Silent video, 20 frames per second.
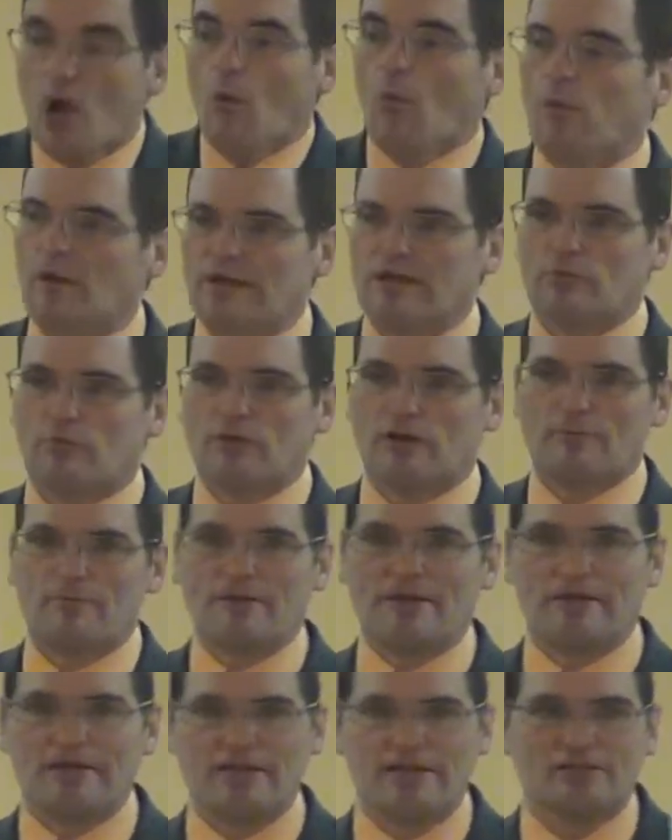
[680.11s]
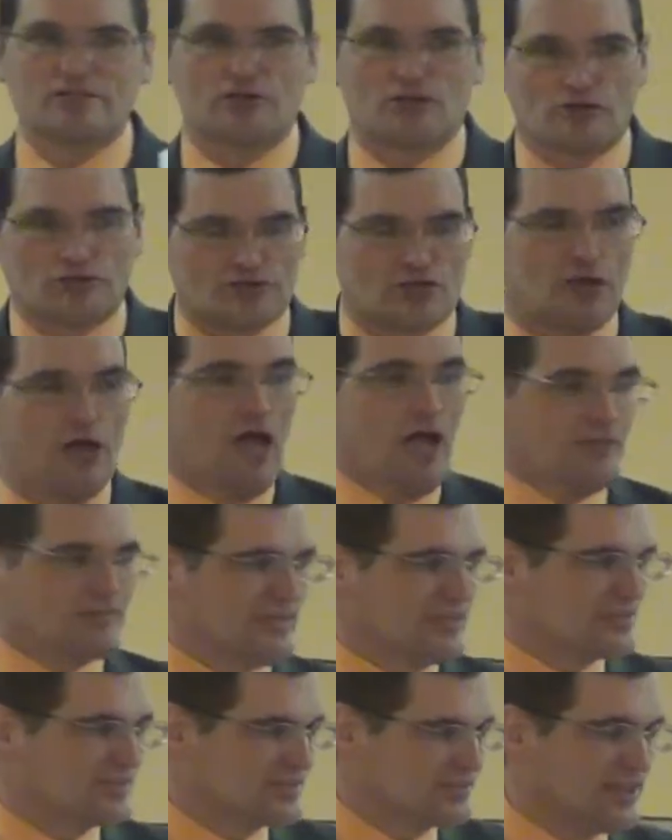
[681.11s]
When it would have been easier
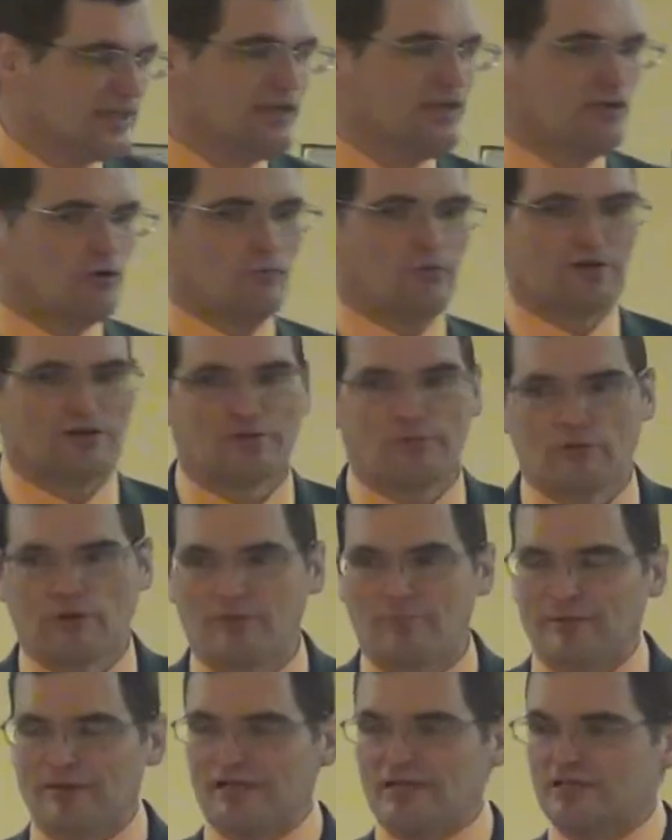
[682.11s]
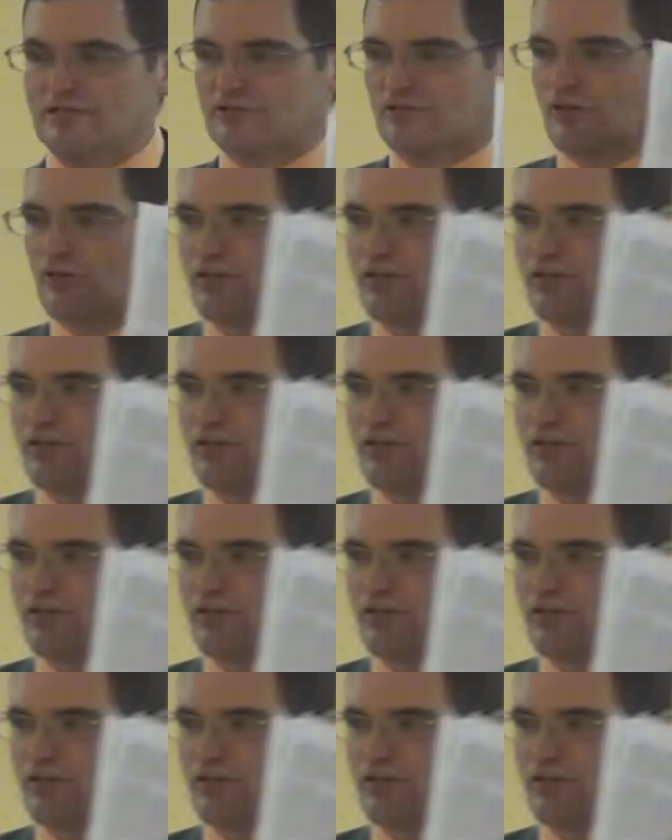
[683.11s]
to steal, when it would have been easier to